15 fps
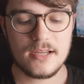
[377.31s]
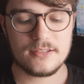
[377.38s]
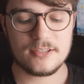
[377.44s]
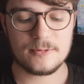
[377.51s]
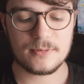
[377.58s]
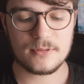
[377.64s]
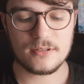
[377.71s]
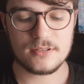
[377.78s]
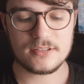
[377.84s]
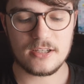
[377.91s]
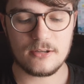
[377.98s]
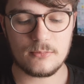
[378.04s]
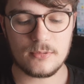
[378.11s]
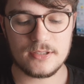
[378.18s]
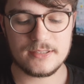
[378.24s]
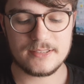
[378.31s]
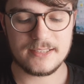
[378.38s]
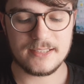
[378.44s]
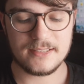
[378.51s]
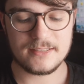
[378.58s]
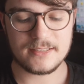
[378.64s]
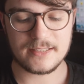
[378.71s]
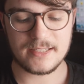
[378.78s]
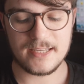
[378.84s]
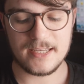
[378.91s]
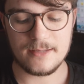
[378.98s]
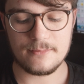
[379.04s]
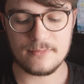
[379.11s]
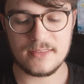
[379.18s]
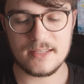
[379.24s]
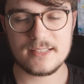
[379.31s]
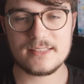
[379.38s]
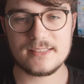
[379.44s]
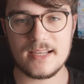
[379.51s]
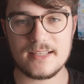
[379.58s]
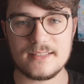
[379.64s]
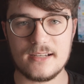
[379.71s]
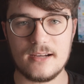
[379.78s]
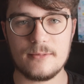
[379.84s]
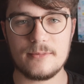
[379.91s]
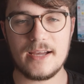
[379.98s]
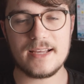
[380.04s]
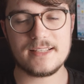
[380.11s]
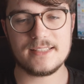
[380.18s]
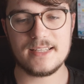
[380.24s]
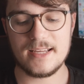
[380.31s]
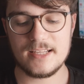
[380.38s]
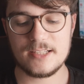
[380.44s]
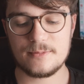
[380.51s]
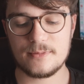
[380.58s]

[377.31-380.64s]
just because I wanted to keep this setup as it is,